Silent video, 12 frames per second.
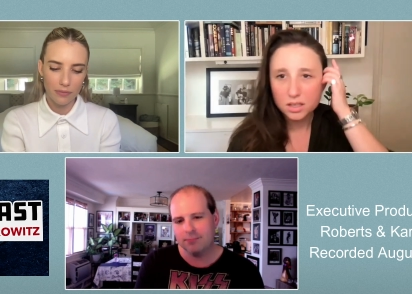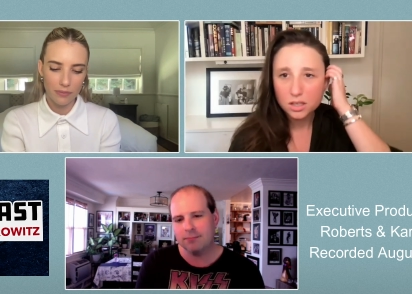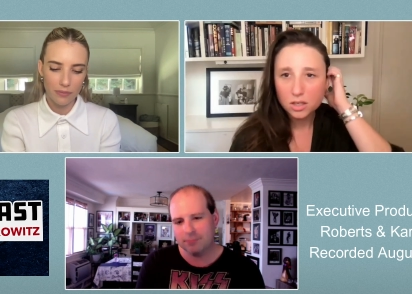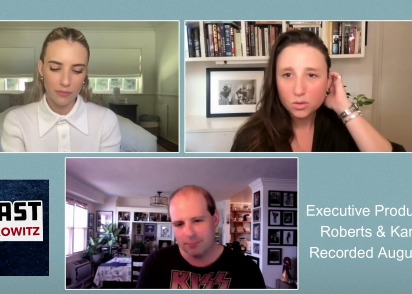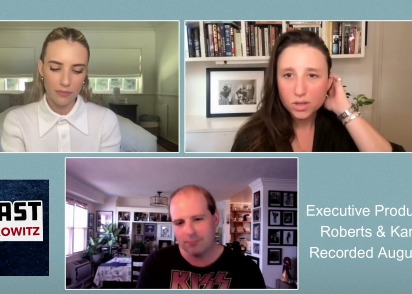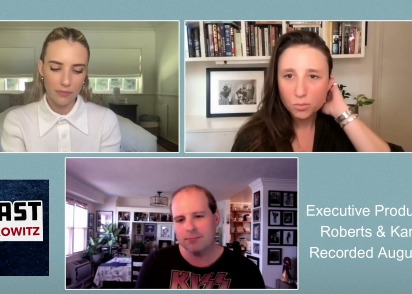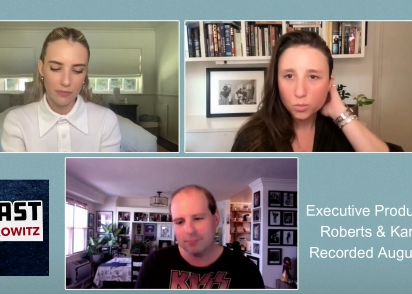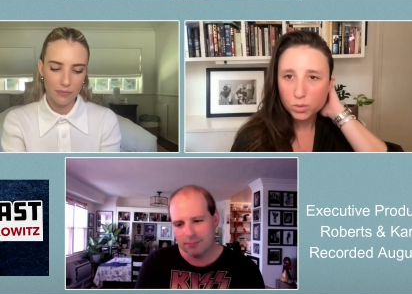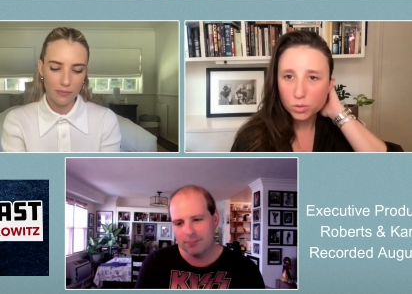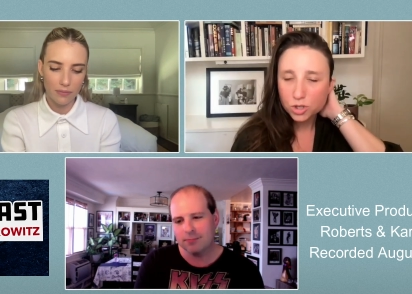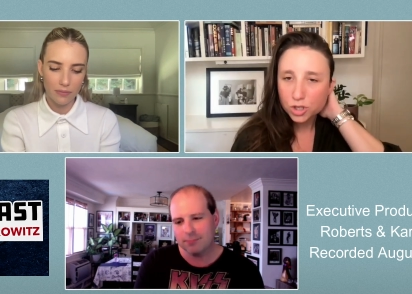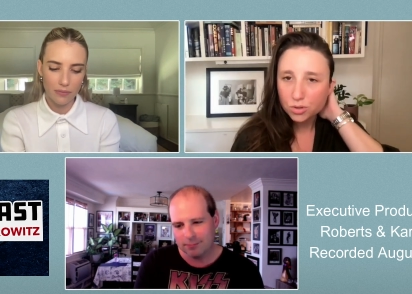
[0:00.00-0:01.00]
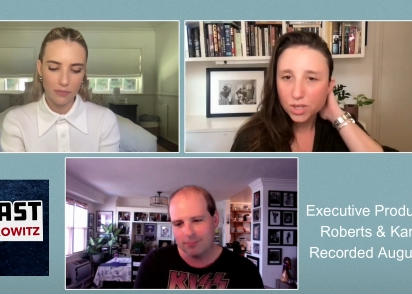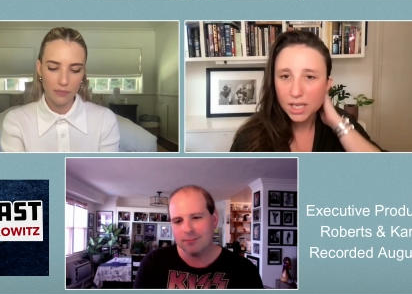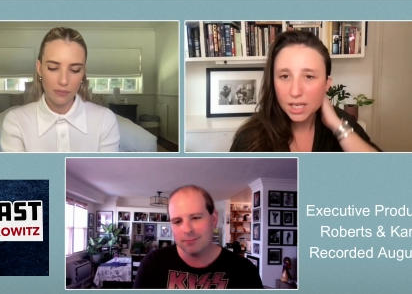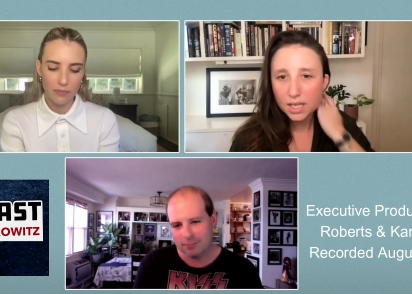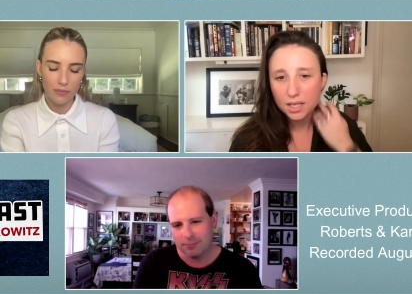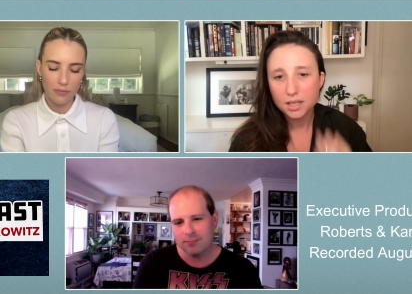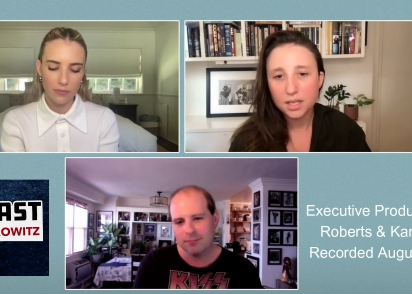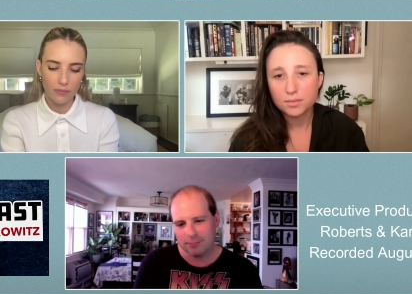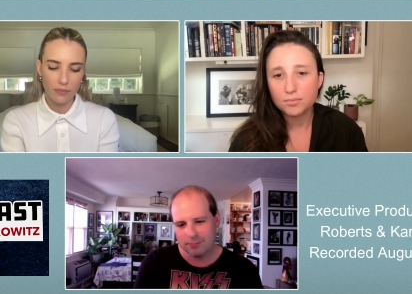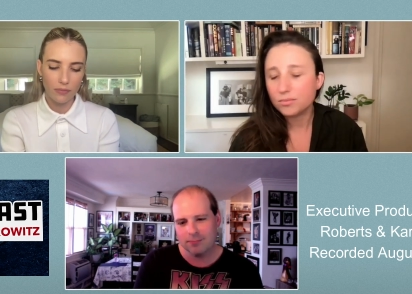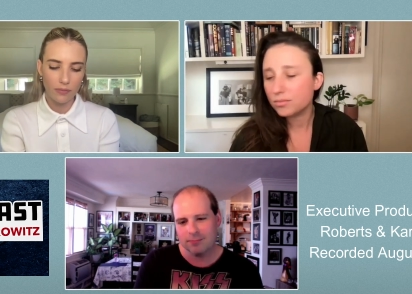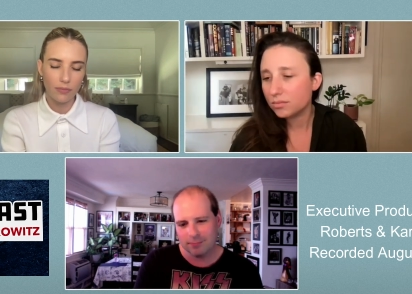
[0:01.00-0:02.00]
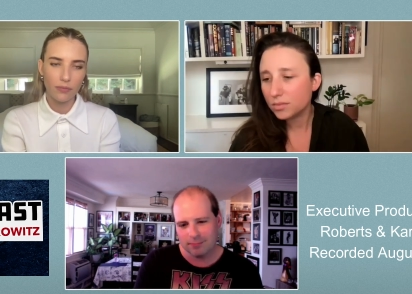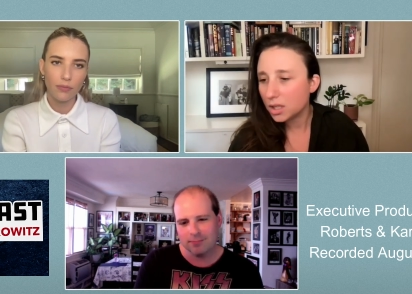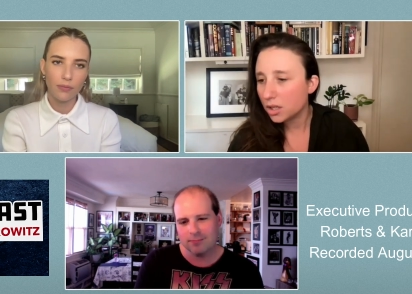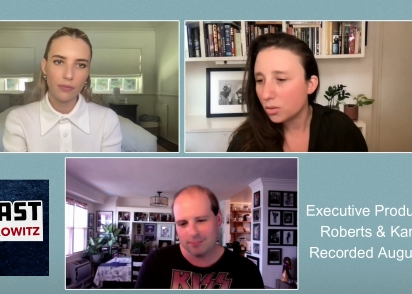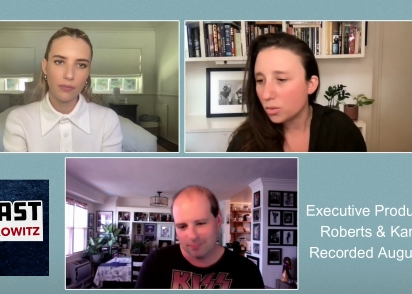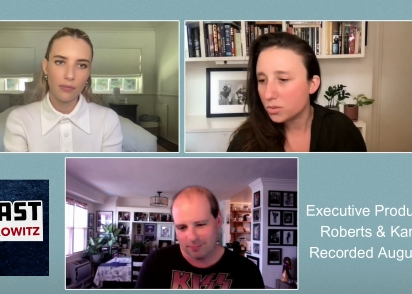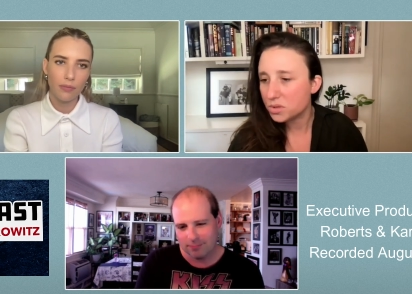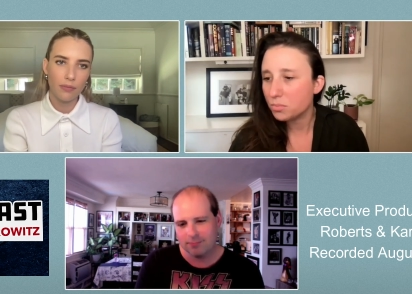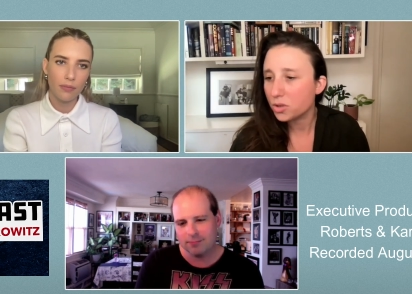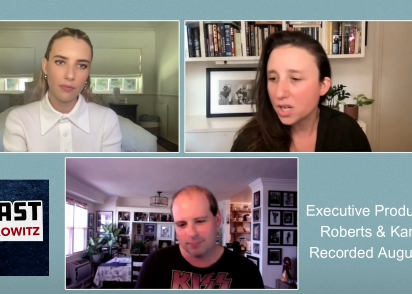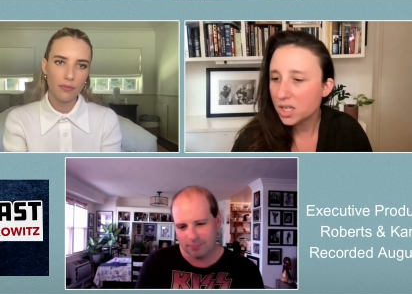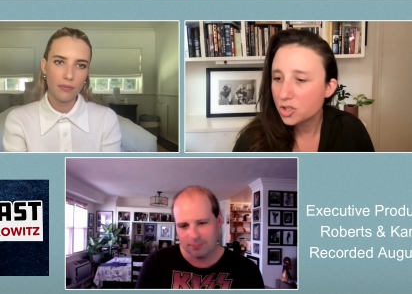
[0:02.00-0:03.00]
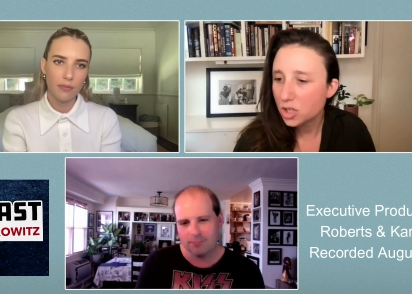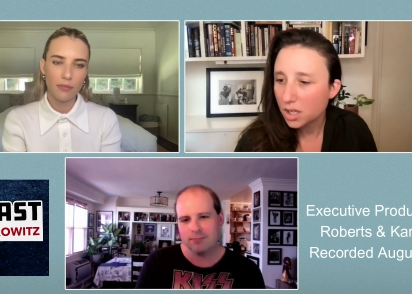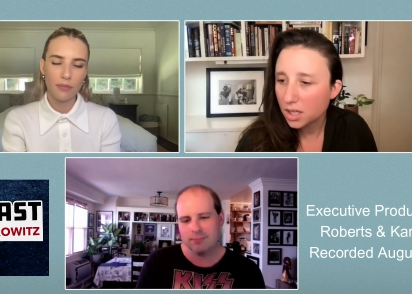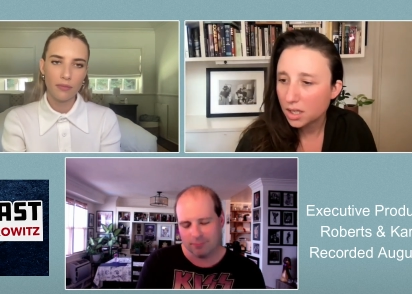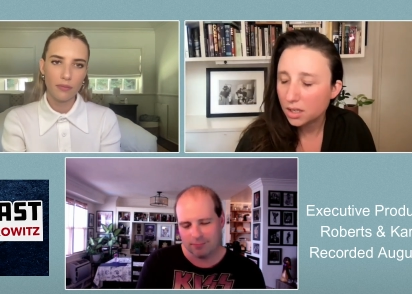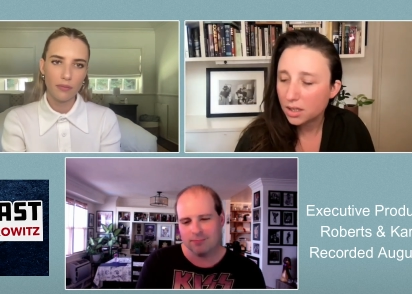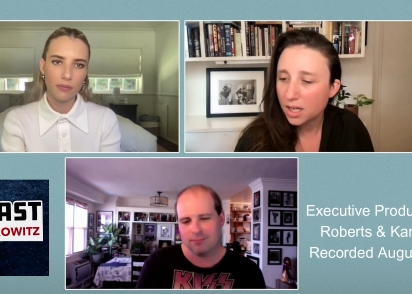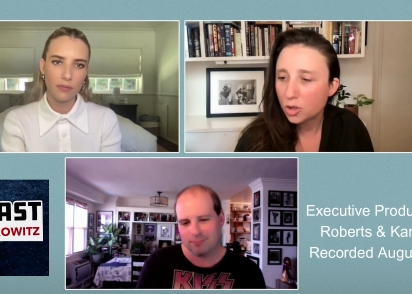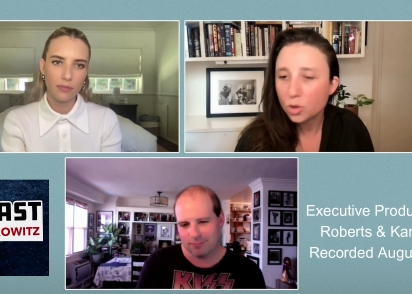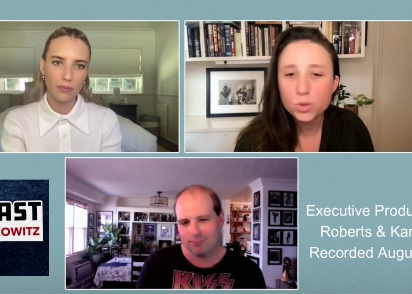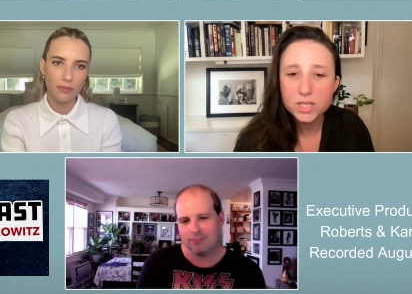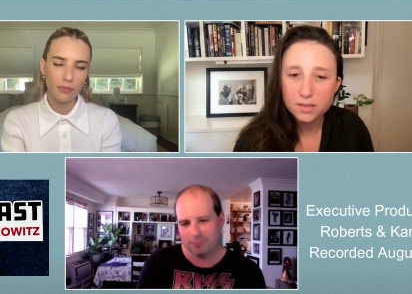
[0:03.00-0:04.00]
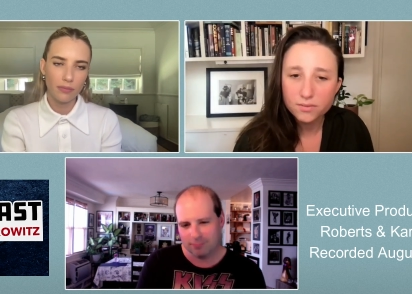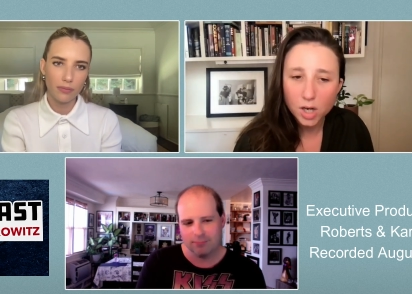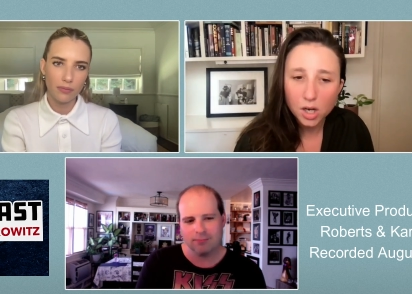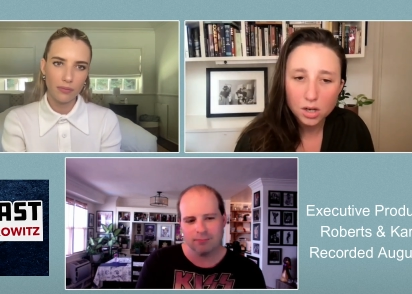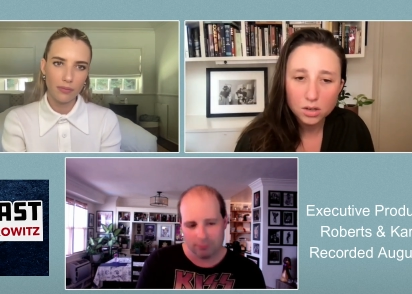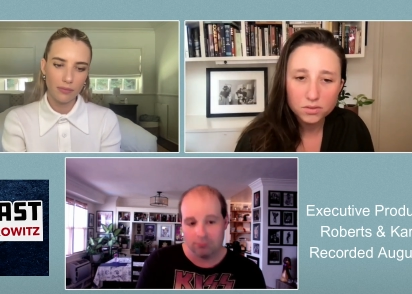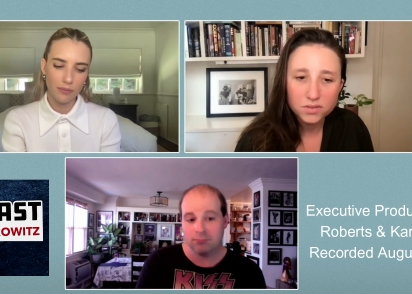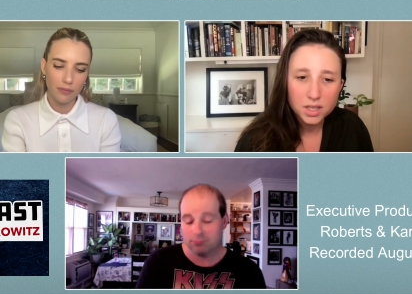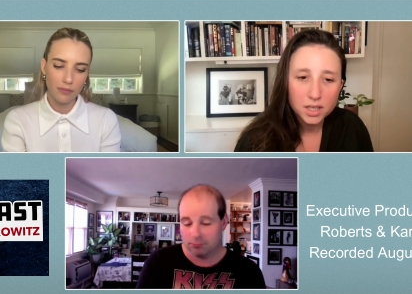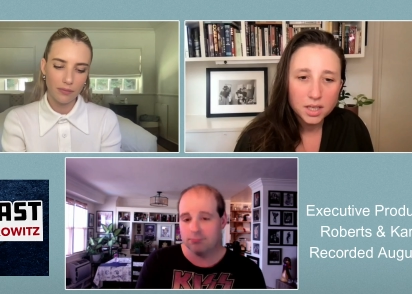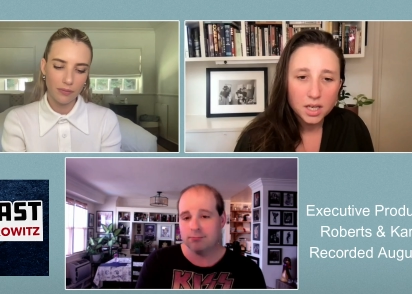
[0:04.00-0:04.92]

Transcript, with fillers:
Speaker 1: and, you know, that we were shooting it and that, you know, it was in production and who was involved.